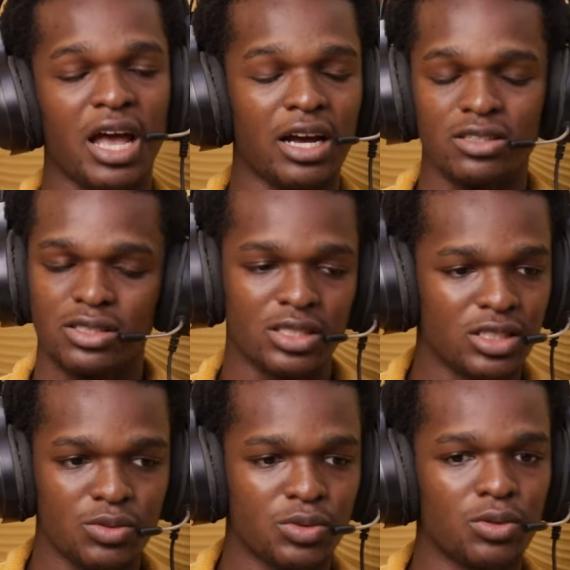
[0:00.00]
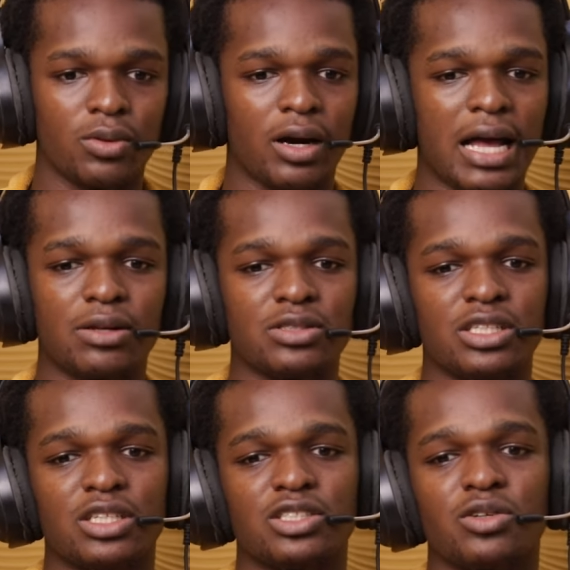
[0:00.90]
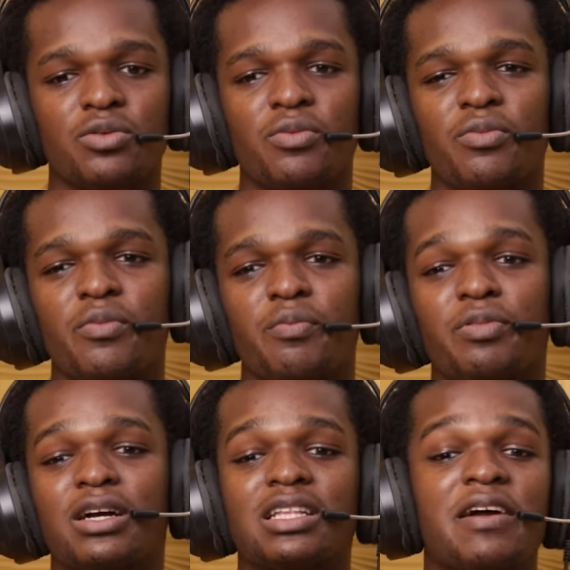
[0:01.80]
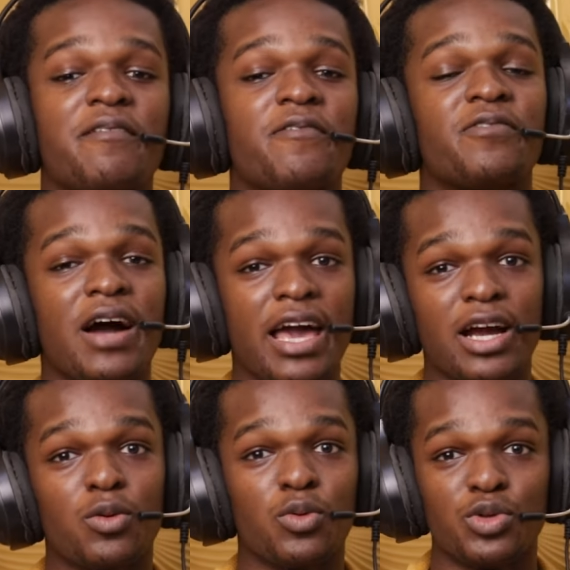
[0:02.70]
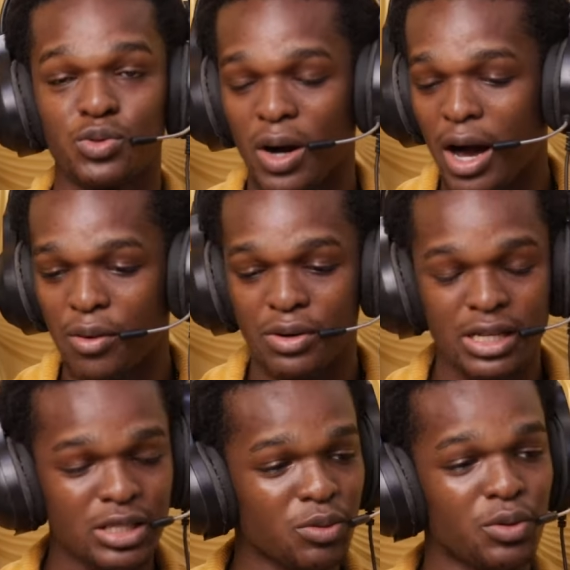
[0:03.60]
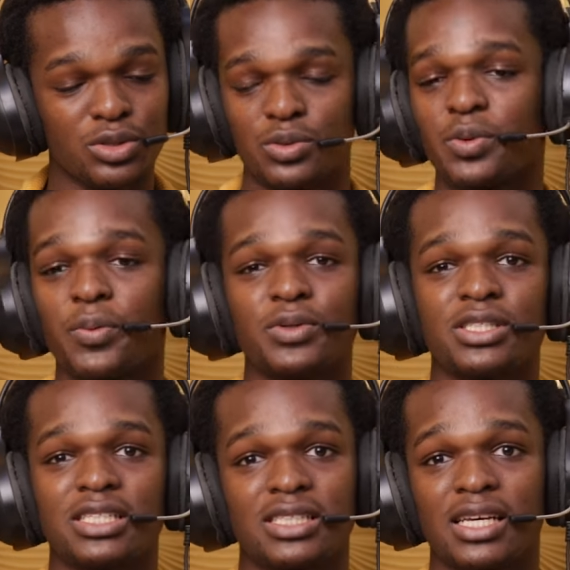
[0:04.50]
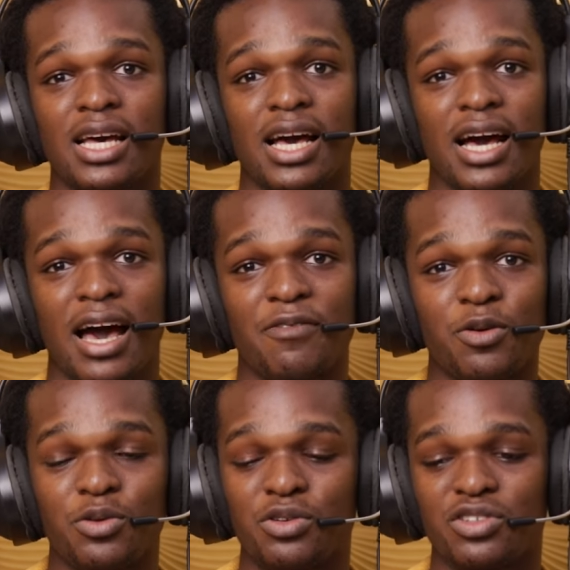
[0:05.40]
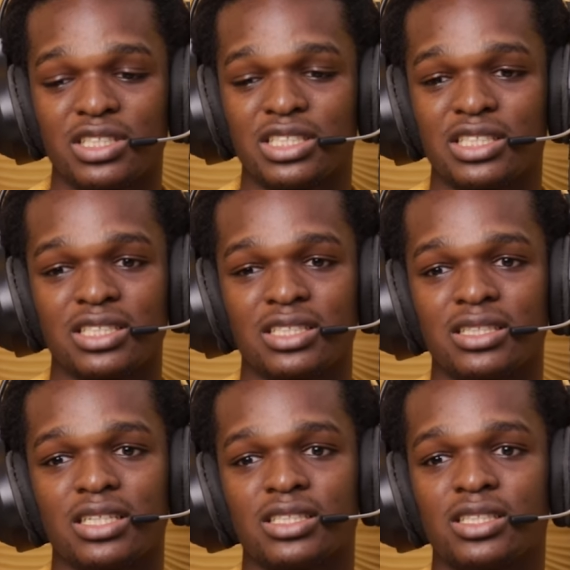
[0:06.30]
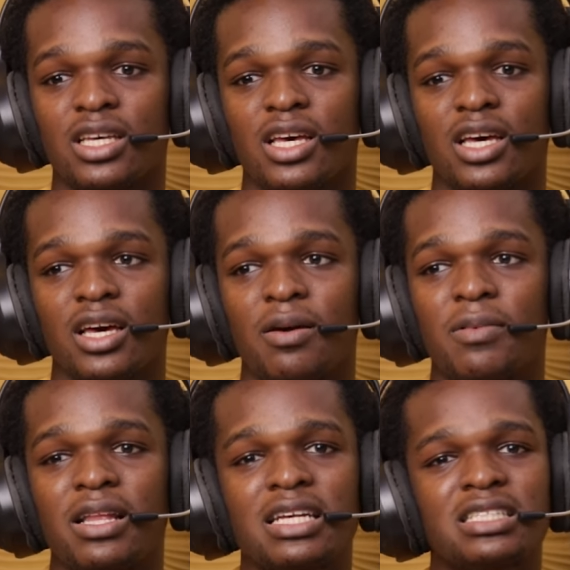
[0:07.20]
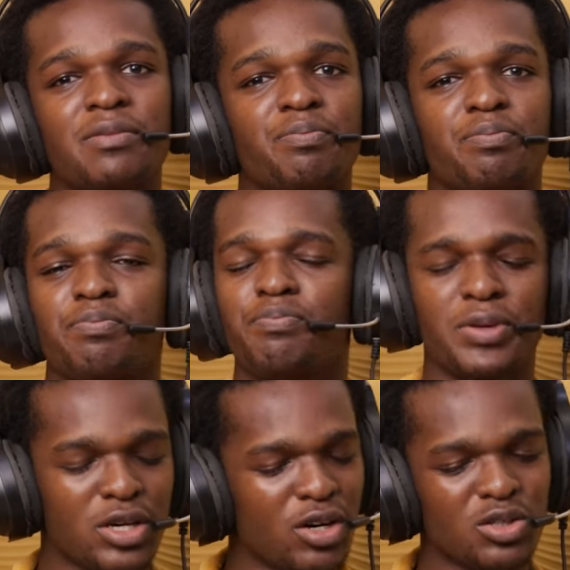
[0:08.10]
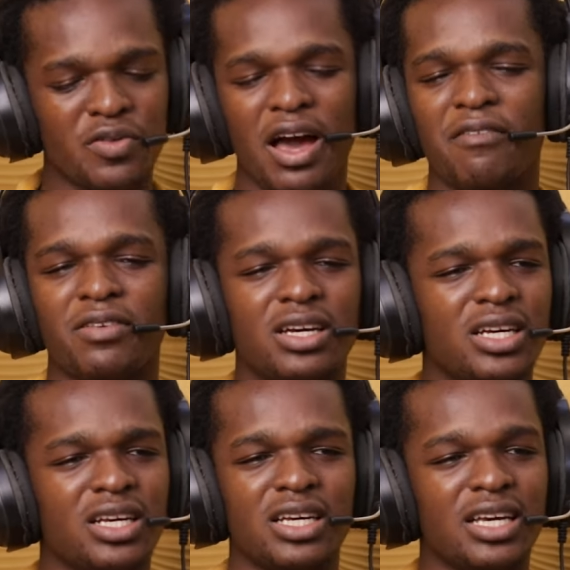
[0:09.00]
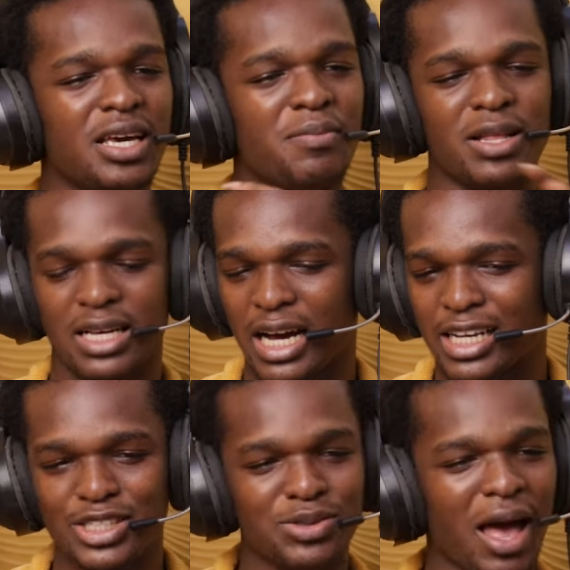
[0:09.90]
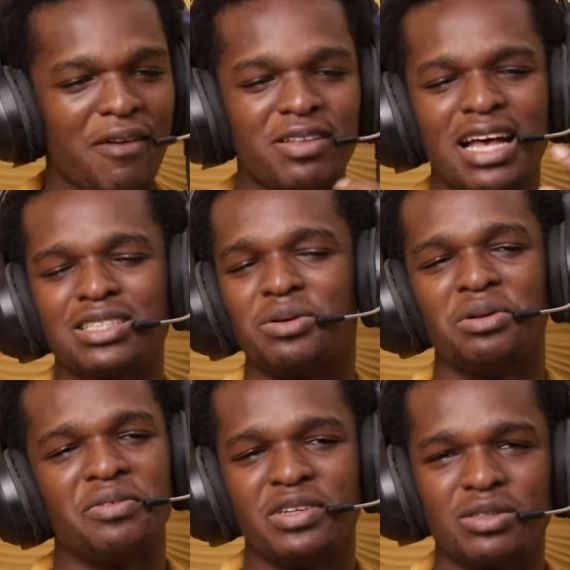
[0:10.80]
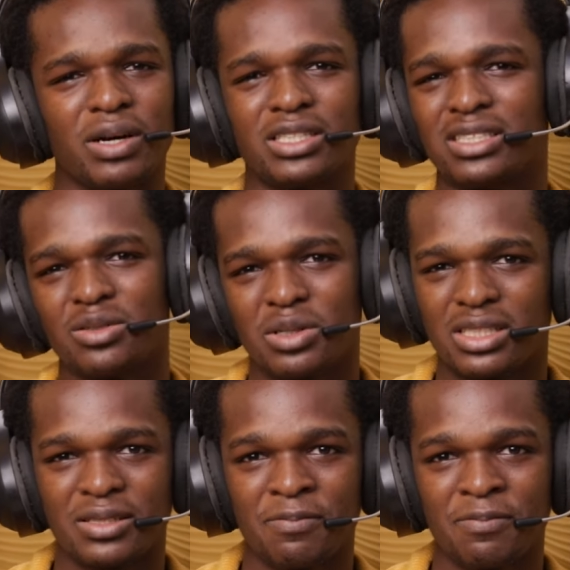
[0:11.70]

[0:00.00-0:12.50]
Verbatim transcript: I don't think it will. I don't think it's going to clarify who you are or what to propose. is. I feel you transitioning is let's say because of you have a, a medical issue. I think that's the only reason why you should do it.